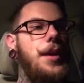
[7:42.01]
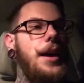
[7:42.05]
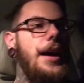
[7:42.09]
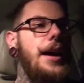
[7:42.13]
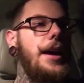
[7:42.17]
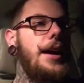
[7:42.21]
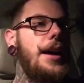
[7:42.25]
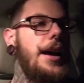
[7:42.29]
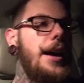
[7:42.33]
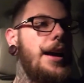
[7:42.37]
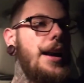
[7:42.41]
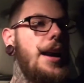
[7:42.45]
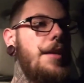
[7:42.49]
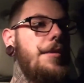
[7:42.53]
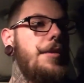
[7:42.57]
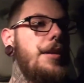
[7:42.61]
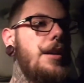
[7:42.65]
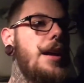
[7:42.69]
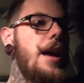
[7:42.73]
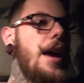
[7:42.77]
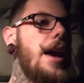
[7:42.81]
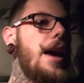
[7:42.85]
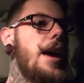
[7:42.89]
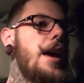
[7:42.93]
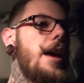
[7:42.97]
And every
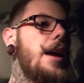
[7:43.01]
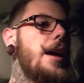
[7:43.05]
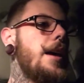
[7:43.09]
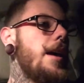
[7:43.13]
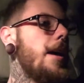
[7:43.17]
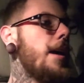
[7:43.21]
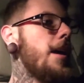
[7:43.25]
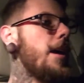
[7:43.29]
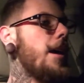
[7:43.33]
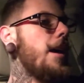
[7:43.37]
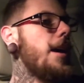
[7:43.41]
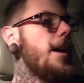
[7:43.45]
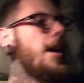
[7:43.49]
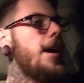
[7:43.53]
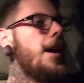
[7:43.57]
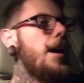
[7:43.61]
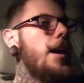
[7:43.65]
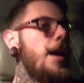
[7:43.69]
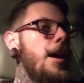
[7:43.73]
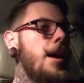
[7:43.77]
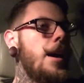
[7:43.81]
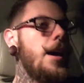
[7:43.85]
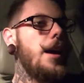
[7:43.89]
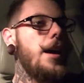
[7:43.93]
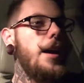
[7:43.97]
day,
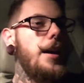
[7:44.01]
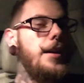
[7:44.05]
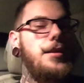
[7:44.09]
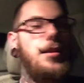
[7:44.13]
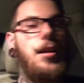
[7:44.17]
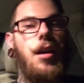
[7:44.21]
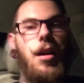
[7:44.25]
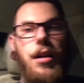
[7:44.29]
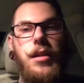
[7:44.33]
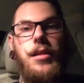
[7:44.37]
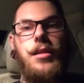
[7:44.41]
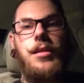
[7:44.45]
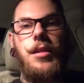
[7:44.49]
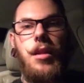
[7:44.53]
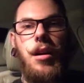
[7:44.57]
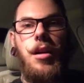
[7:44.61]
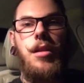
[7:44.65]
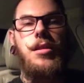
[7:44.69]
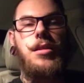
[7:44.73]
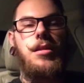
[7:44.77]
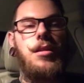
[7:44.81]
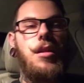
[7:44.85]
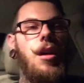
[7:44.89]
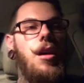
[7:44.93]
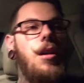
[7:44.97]
it's harder and
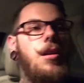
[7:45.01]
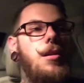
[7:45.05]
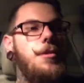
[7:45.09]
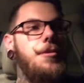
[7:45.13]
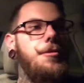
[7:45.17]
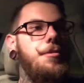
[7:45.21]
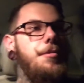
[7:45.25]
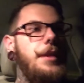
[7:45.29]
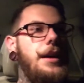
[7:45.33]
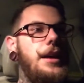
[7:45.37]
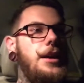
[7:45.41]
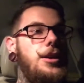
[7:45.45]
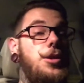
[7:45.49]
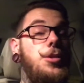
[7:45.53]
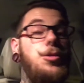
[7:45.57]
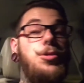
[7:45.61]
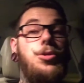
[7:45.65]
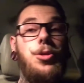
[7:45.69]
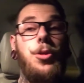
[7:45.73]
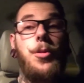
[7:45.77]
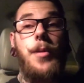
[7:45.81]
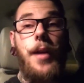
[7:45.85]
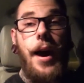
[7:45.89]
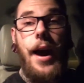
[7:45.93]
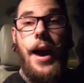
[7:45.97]
harder and harder for me to
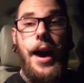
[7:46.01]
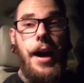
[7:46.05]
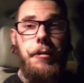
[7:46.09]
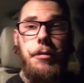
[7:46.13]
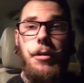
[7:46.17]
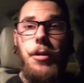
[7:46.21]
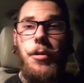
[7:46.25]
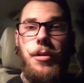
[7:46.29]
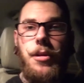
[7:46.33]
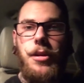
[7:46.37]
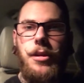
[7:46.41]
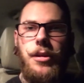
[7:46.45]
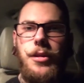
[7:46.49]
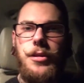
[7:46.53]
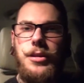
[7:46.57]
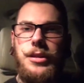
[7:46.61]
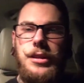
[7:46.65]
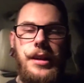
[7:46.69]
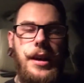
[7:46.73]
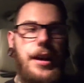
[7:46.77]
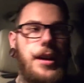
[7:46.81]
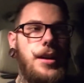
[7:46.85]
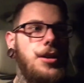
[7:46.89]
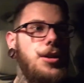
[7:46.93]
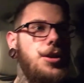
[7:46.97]
do every one of those
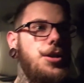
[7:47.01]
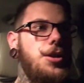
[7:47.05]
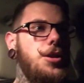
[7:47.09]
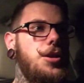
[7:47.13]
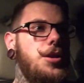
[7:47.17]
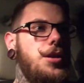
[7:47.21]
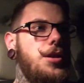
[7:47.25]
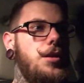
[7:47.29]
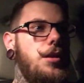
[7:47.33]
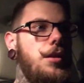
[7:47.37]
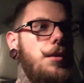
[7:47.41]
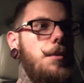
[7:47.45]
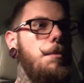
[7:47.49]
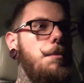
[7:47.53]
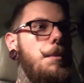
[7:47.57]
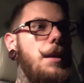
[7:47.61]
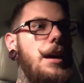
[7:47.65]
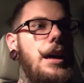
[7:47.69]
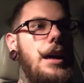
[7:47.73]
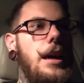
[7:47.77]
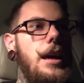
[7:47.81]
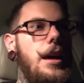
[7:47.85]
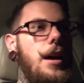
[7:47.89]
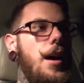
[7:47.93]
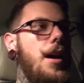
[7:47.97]
things. Just
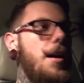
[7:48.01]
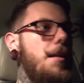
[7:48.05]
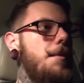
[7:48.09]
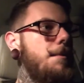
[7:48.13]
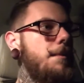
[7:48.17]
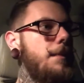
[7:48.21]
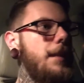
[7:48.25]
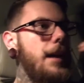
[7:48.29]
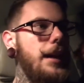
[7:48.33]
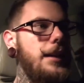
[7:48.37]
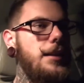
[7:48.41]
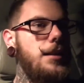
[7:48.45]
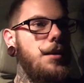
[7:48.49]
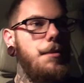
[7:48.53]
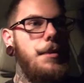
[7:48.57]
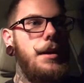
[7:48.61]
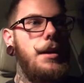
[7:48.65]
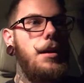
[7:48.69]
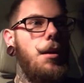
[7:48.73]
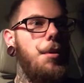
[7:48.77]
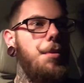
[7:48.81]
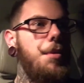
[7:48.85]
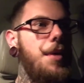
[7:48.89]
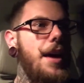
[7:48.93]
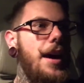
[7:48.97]
me, it's a
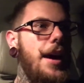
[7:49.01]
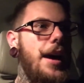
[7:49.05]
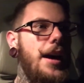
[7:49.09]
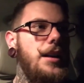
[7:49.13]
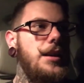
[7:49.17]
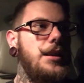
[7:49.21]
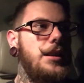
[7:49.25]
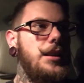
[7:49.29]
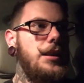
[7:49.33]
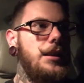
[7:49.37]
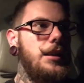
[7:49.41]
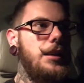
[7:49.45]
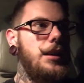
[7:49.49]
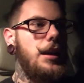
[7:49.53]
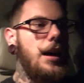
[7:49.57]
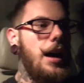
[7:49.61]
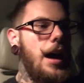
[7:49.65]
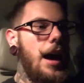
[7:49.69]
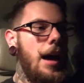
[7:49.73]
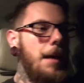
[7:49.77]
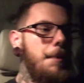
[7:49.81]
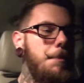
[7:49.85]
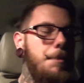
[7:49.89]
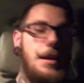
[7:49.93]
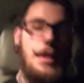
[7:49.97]
mental thing.
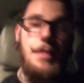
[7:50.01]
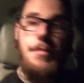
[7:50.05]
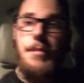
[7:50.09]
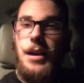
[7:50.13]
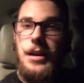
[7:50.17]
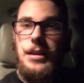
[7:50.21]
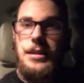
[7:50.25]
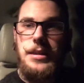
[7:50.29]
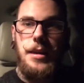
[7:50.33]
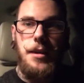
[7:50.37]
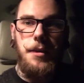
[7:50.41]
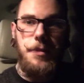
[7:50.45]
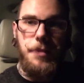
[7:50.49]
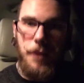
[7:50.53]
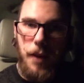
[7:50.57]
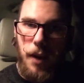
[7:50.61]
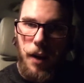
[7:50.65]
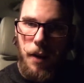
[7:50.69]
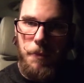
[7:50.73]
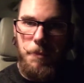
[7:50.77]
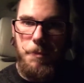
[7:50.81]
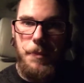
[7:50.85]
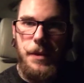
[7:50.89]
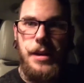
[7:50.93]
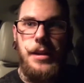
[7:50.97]
I beat myself
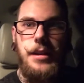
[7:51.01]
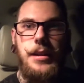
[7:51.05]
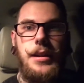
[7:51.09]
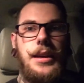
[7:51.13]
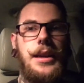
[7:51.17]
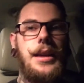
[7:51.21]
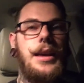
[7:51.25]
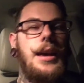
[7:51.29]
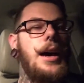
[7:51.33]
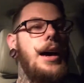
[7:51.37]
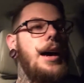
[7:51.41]
up mentally.